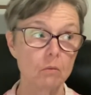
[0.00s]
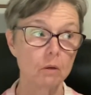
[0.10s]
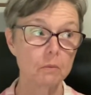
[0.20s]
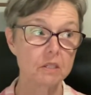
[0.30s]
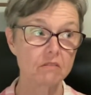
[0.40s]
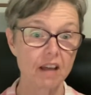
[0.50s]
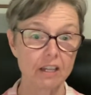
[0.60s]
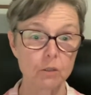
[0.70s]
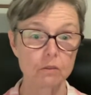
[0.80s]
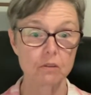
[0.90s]
what was the
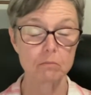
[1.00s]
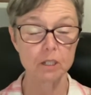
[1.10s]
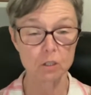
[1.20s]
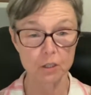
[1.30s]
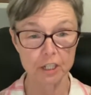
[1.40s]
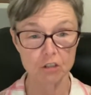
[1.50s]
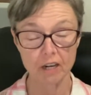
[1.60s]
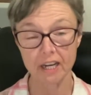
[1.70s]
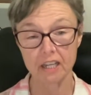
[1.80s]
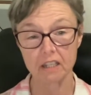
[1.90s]
value of the milk they
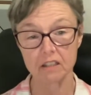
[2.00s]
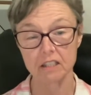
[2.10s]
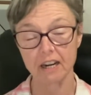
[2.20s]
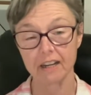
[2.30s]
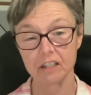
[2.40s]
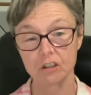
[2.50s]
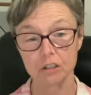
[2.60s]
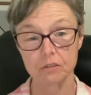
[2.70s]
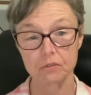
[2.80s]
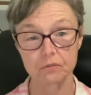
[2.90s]
drank that I
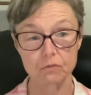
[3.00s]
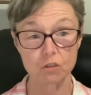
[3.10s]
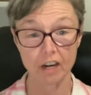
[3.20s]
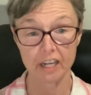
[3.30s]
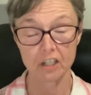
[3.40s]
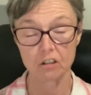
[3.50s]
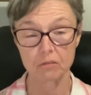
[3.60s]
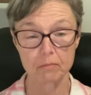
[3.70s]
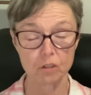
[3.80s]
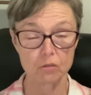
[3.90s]
could have drank
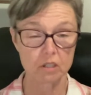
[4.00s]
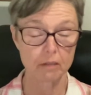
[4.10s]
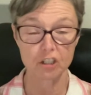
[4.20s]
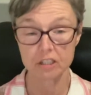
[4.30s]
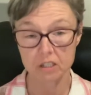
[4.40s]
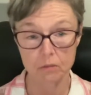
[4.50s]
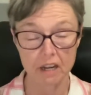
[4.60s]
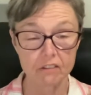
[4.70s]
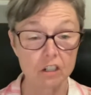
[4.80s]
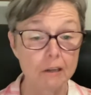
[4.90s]
or used to make cheese or
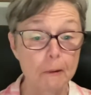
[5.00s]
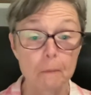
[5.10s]
whatever,